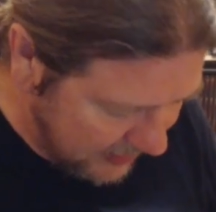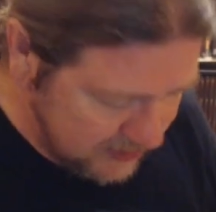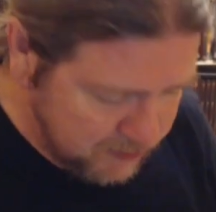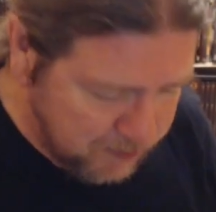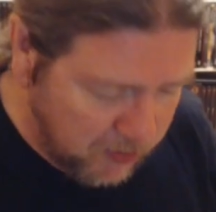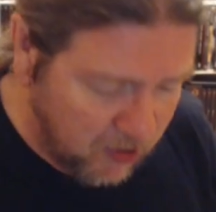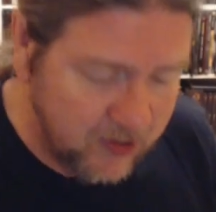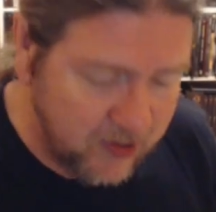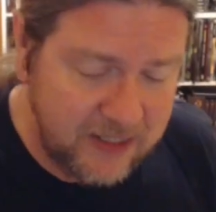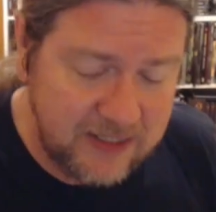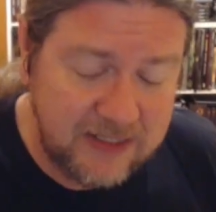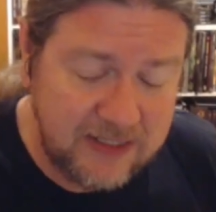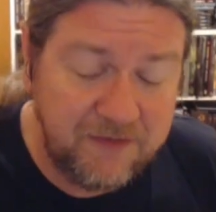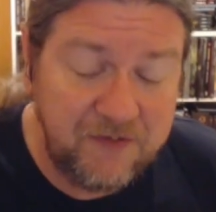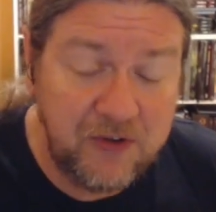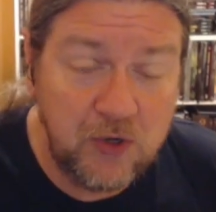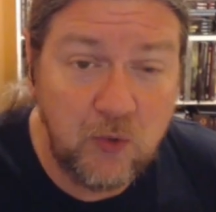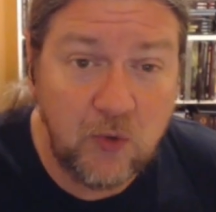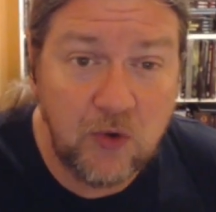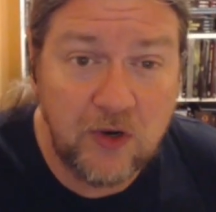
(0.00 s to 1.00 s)
part is,
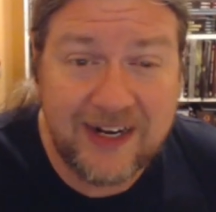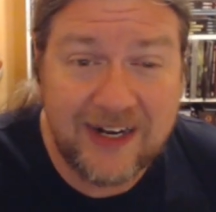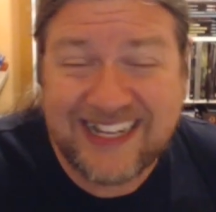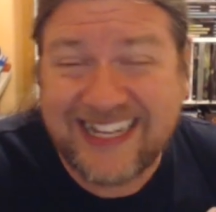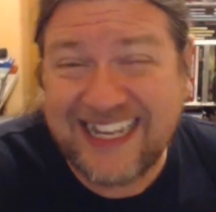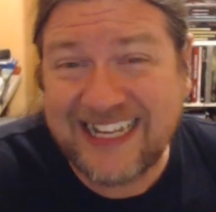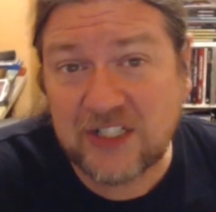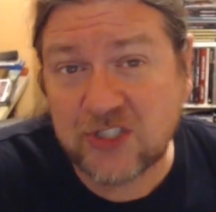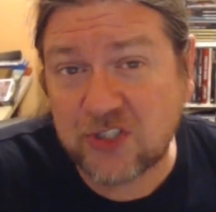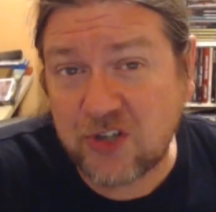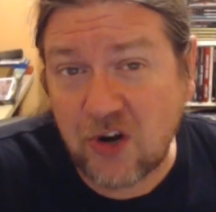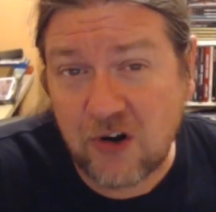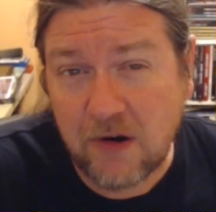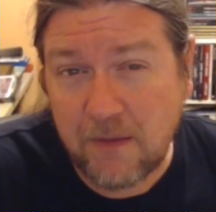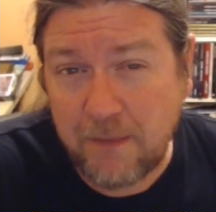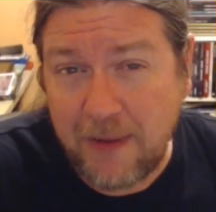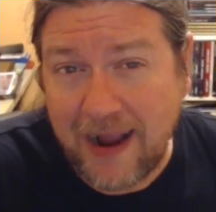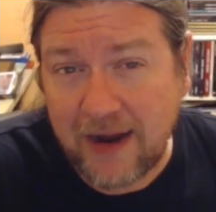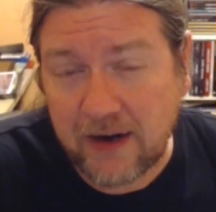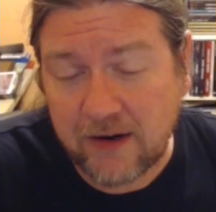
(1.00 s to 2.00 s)
if you were a Kickstarter
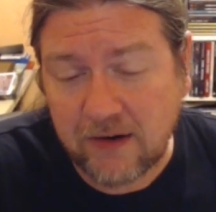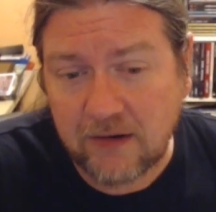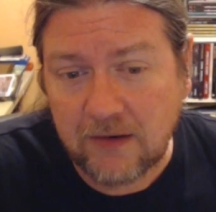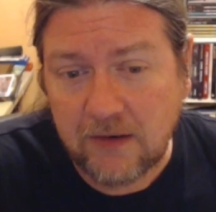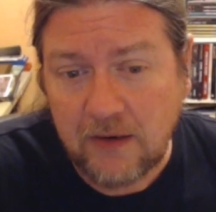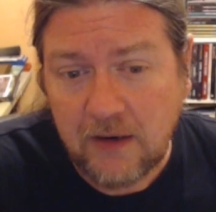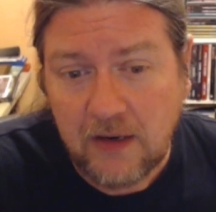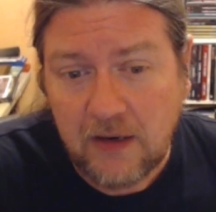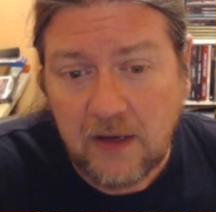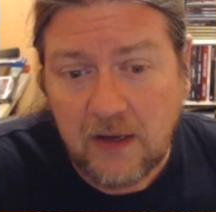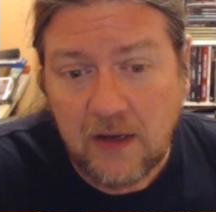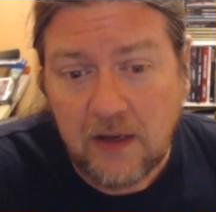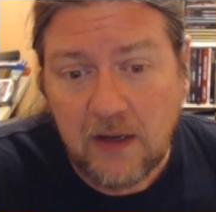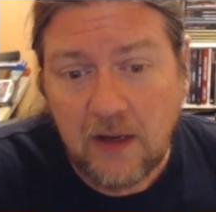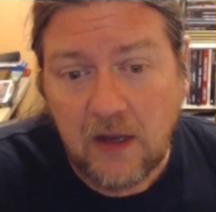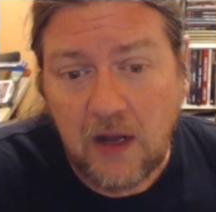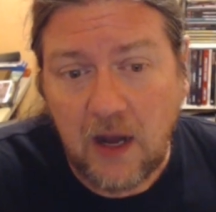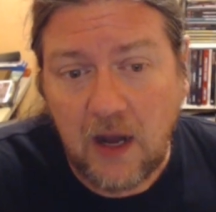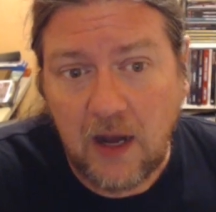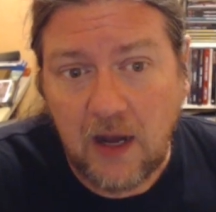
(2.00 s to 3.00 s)
backer,
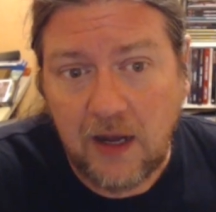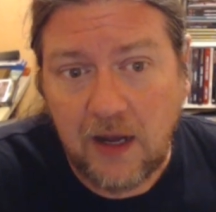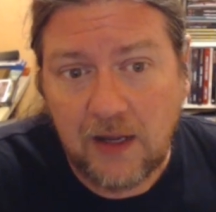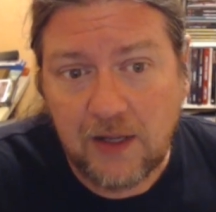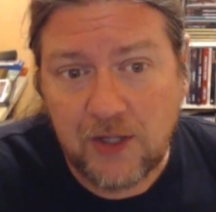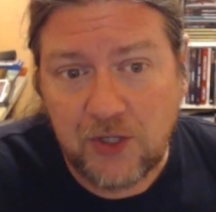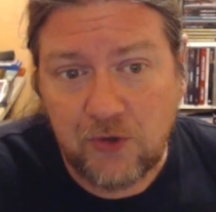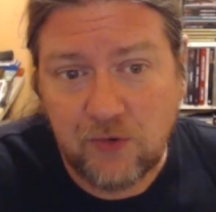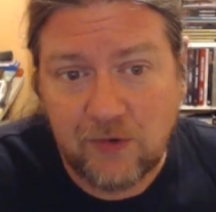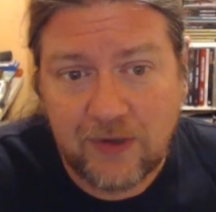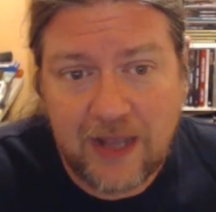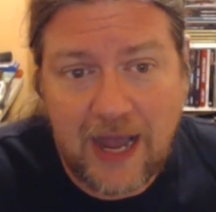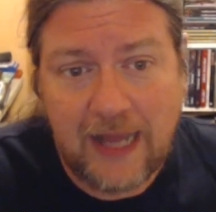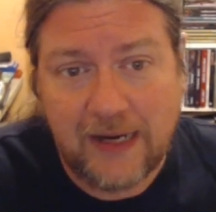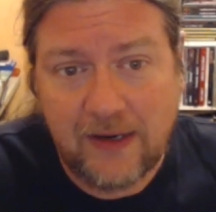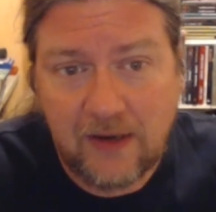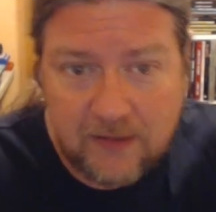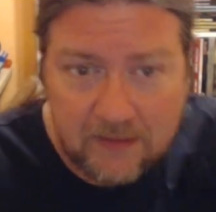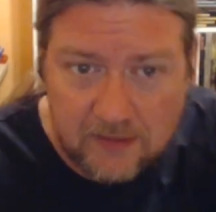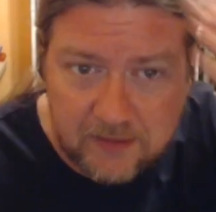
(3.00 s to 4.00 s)
you
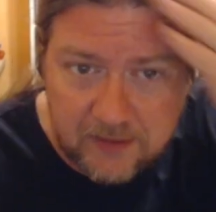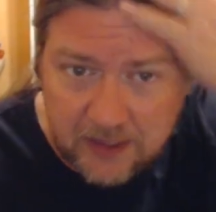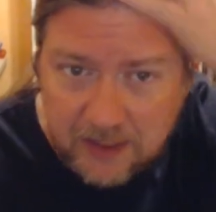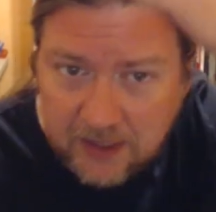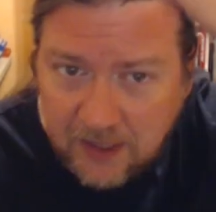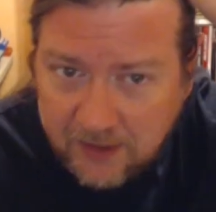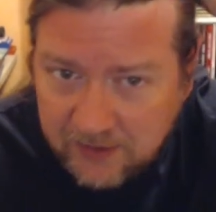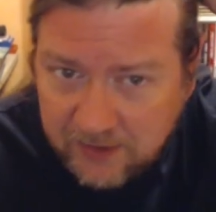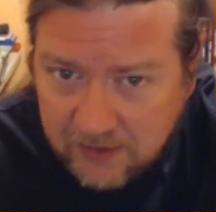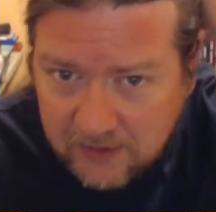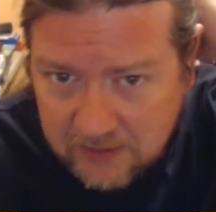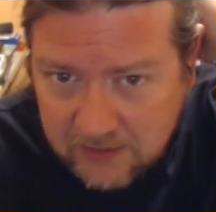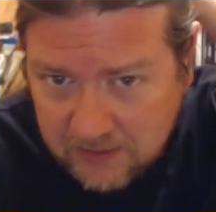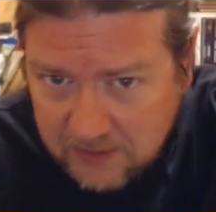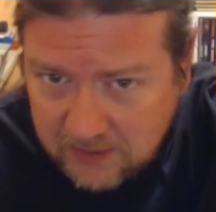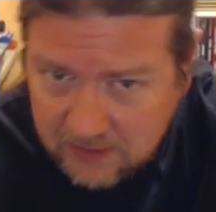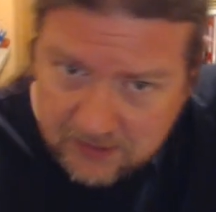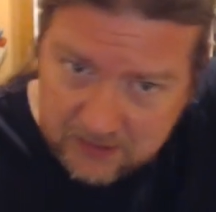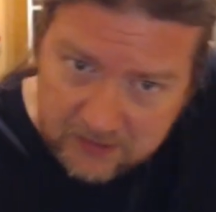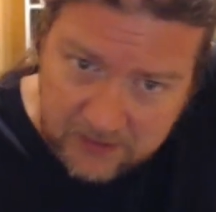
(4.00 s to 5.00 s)
got the
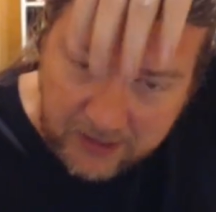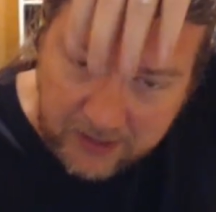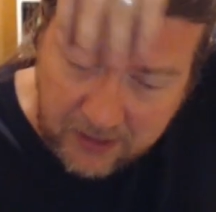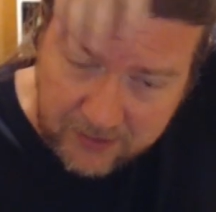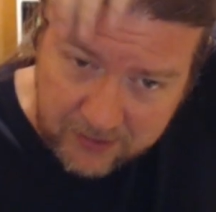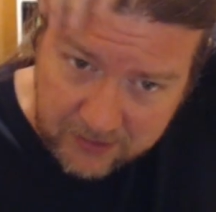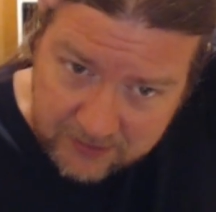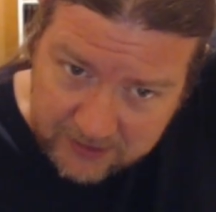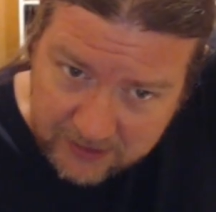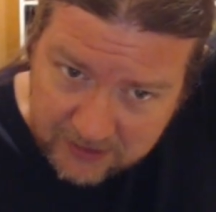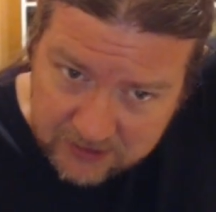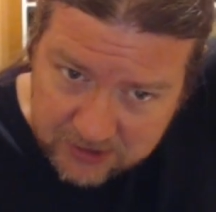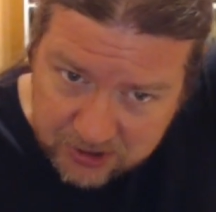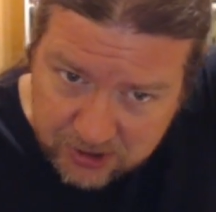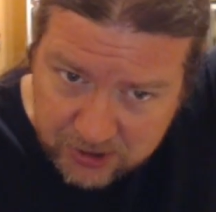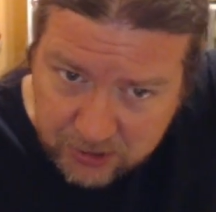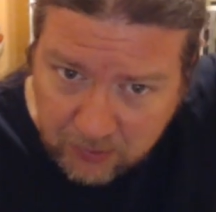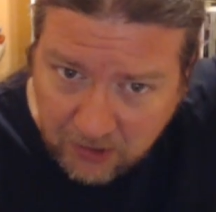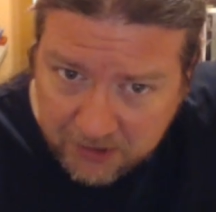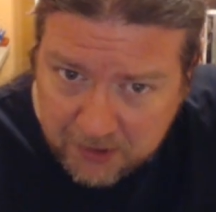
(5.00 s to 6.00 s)
other. There's
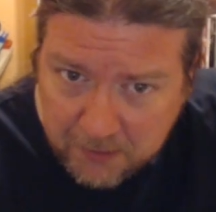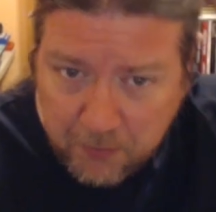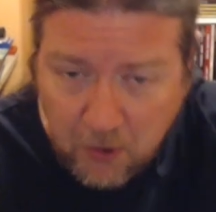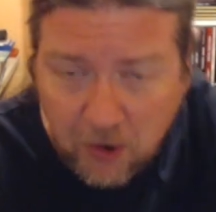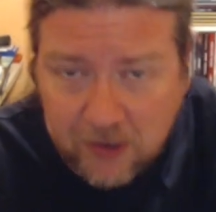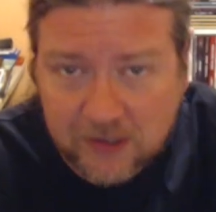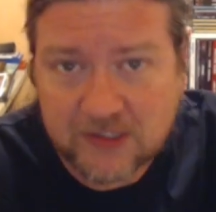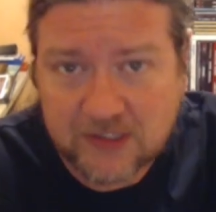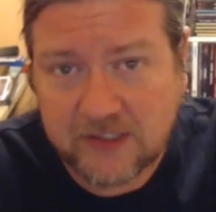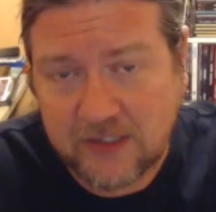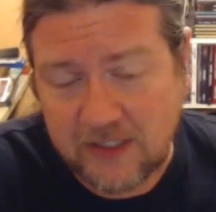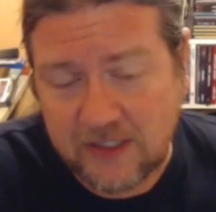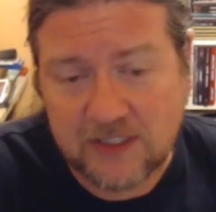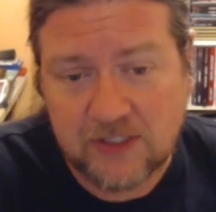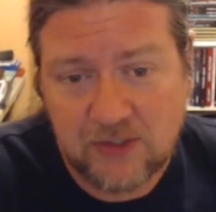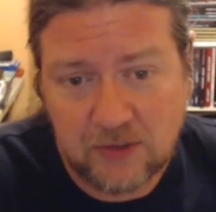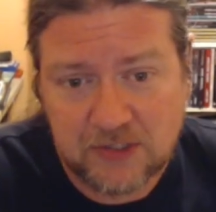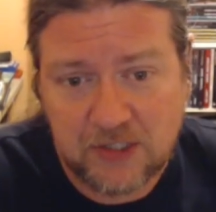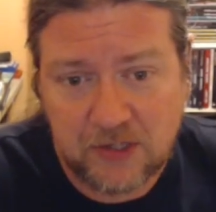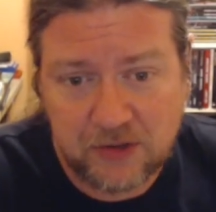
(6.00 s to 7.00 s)
2 other parts to this,
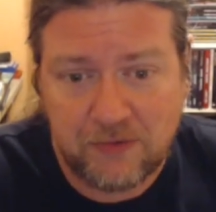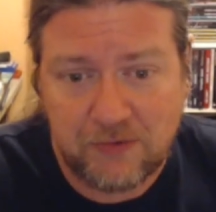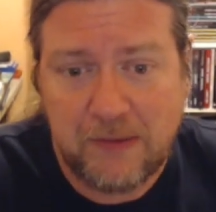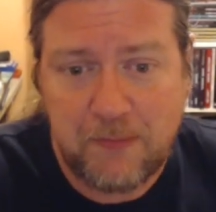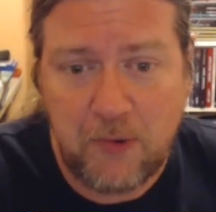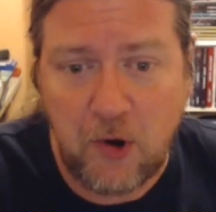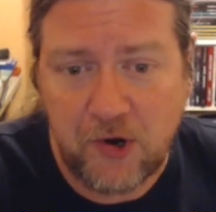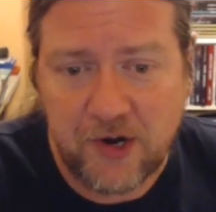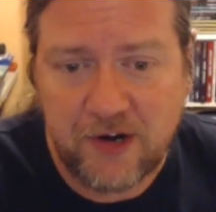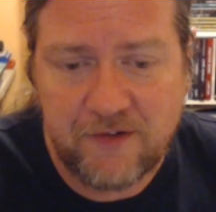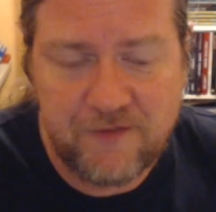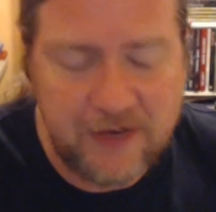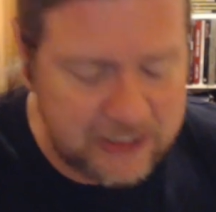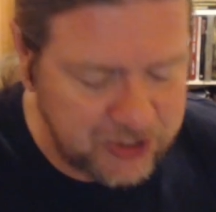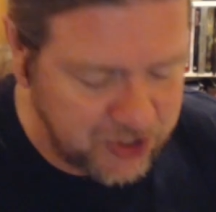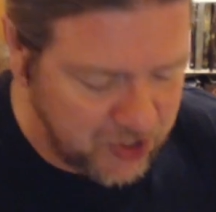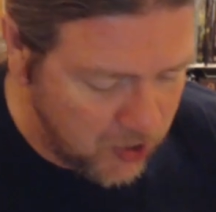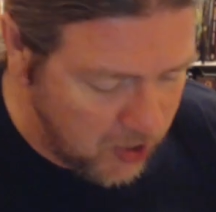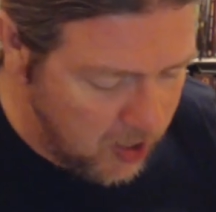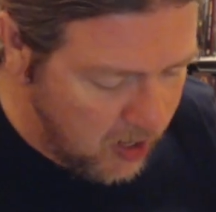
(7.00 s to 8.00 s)
so it's a 3-part
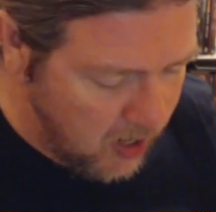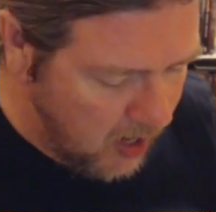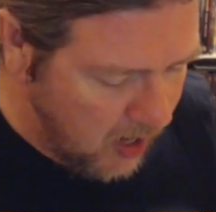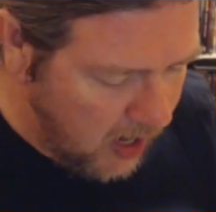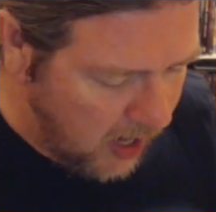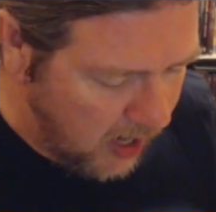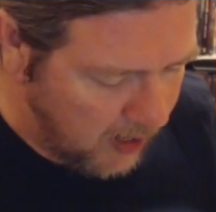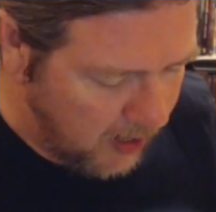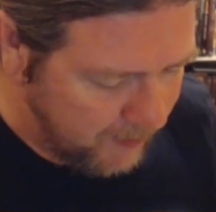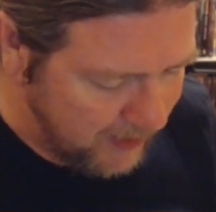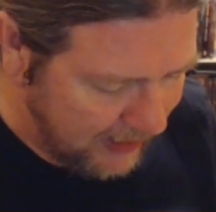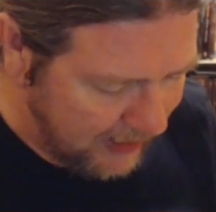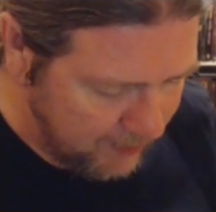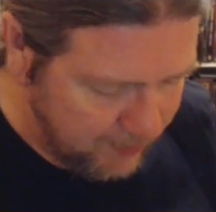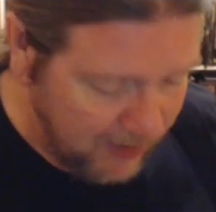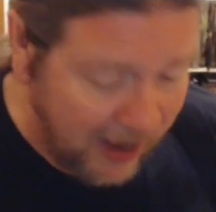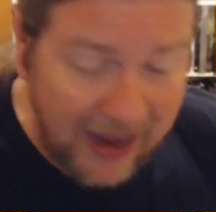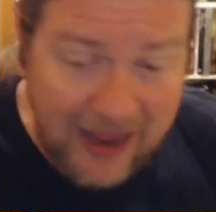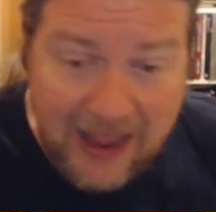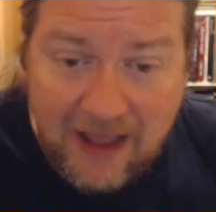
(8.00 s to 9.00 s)
adventure,
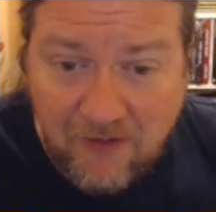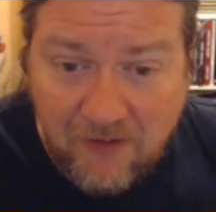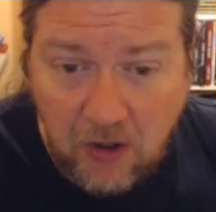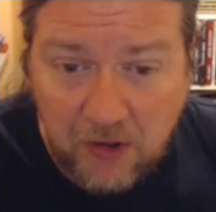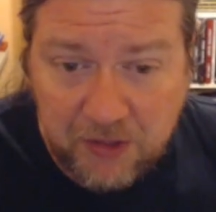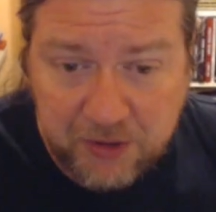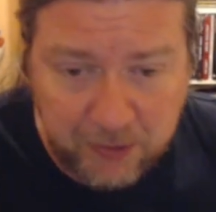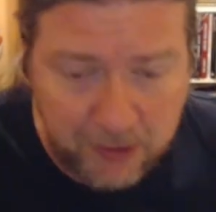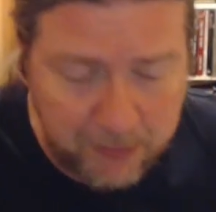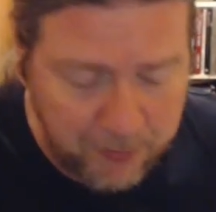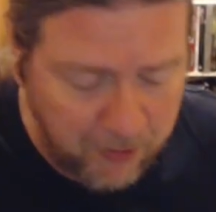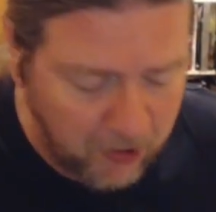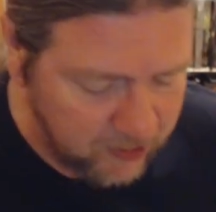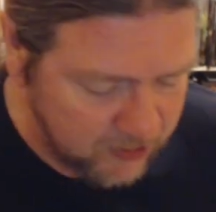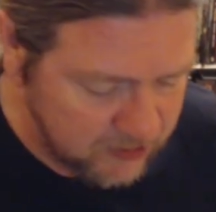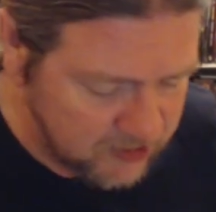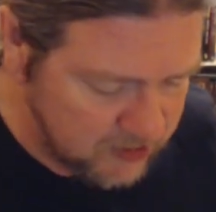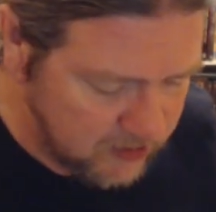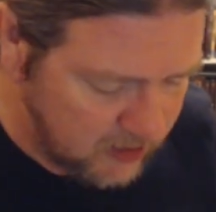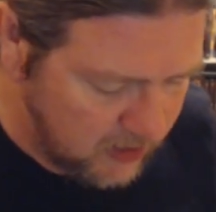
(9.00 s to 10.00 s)
and I have all 3 parts.